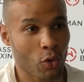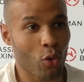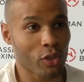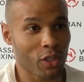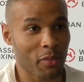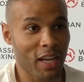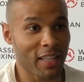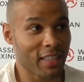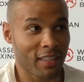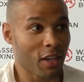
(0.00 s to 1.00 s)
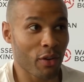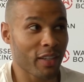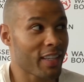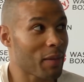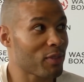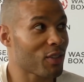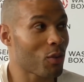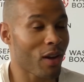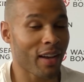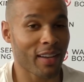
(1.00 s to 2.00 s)
Awesome. Yeah, I didn't know. He kept it
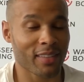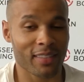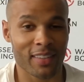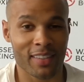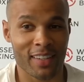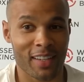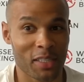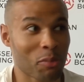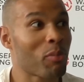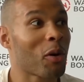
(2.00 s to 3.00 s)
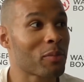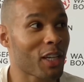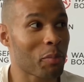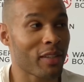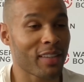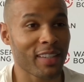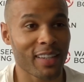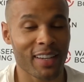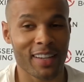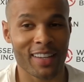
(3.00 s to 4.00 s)
quiet, and then he just popped up in
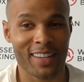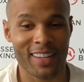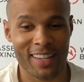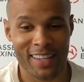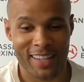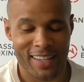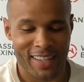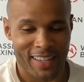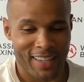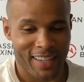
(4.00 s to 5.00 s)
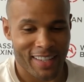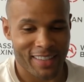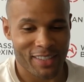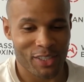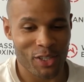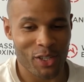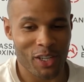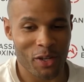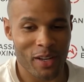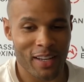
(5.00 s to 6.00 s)
the. Uh, in the
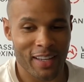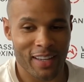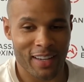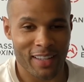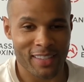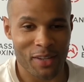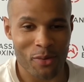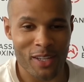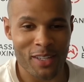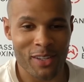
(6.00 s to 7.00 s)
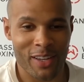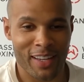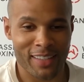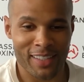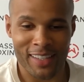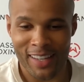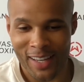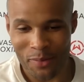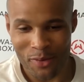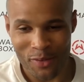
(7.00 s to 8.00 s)
studio earlier, and I was like, "What are you doing?" He's like, "Yeah,
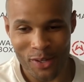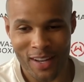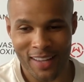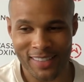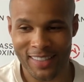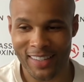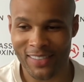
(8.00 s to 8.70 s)
I'm with you guys now."